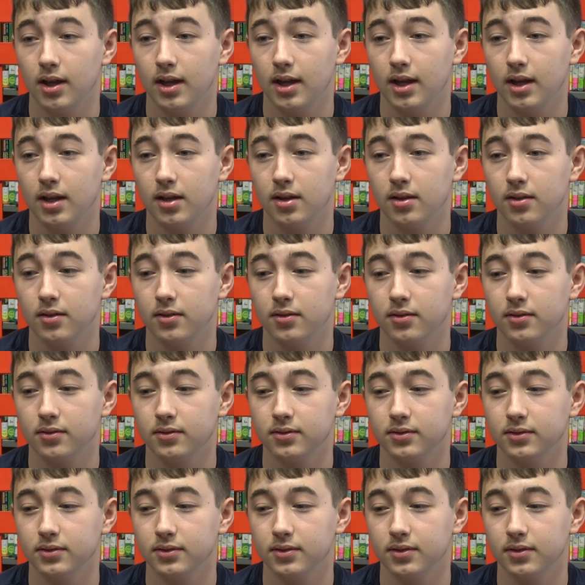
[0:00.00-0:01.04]
and
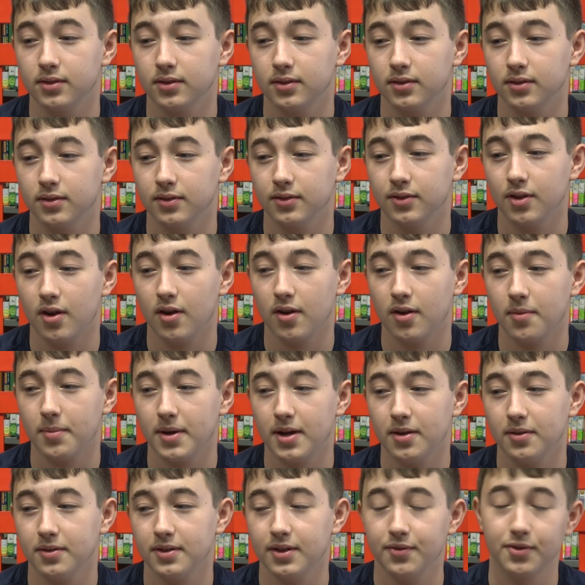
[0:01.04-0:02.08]
talk
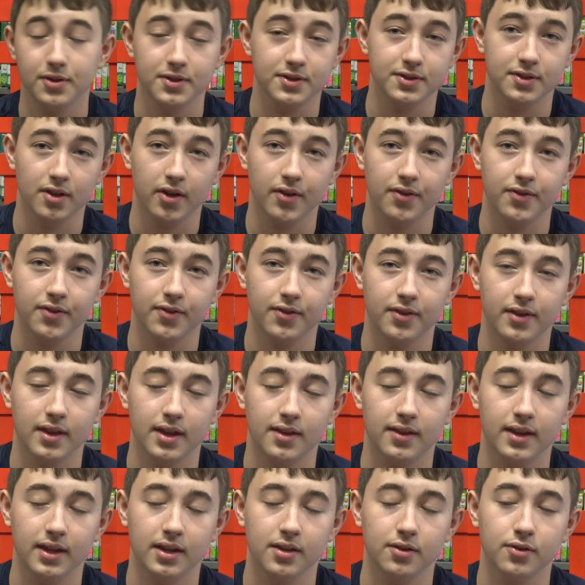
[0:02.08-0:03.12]
about different stuff
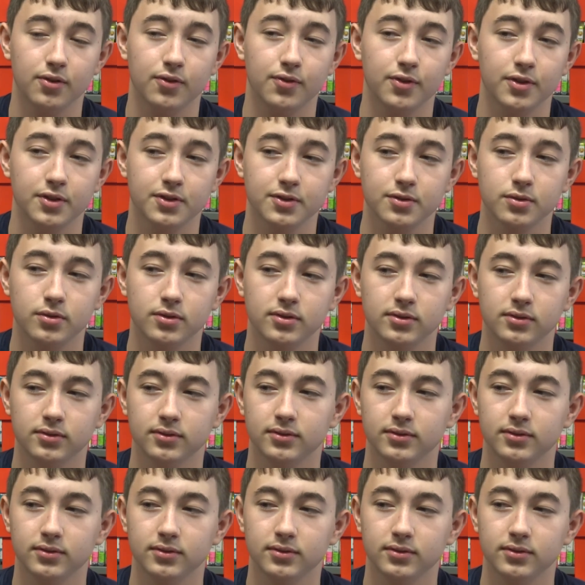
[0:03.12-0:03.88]
that they can do for the school.